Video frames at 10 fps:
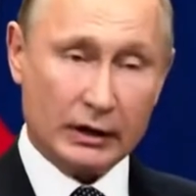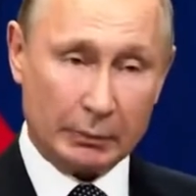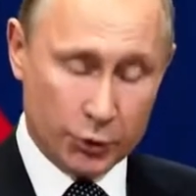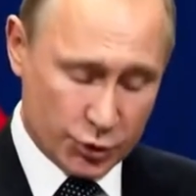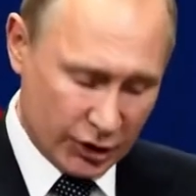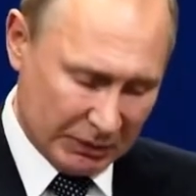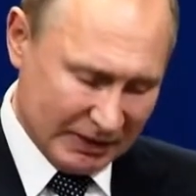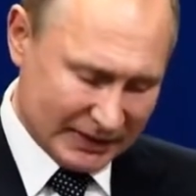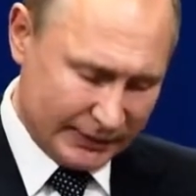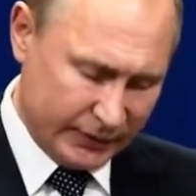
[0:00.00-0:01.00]
And in
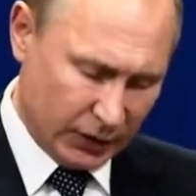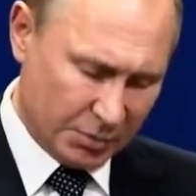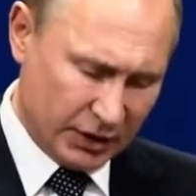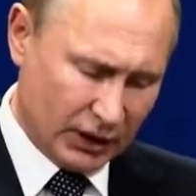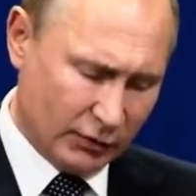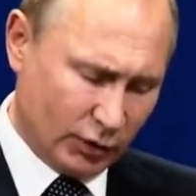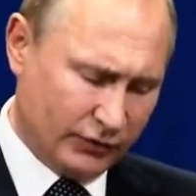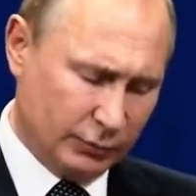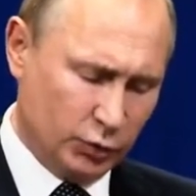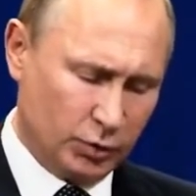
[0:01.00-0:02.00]
conclusion, I
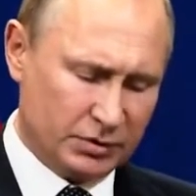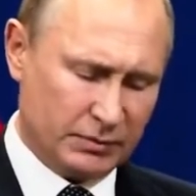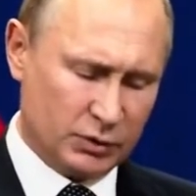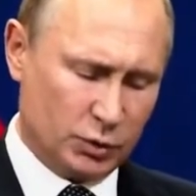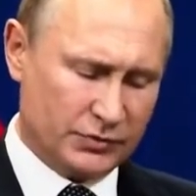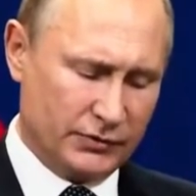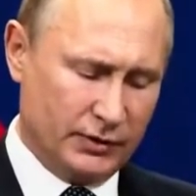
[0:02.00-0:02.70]
want to